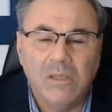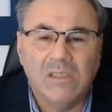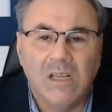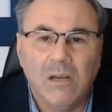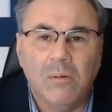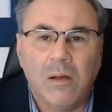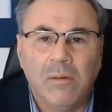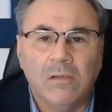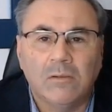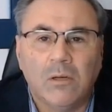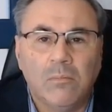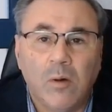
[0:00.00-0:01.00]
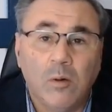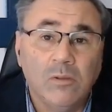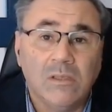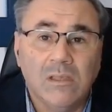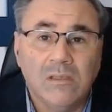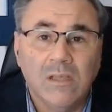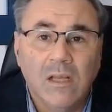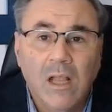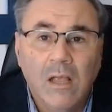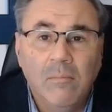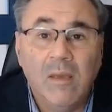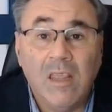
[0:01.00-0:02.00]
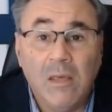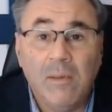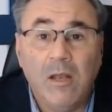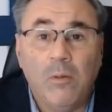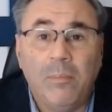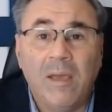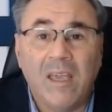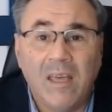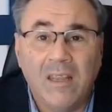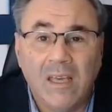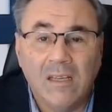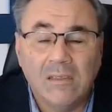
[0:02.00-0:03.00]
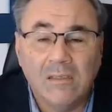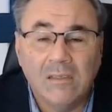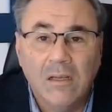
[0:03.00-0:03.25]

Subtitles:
cerebral venous thrombosis may develop a headache,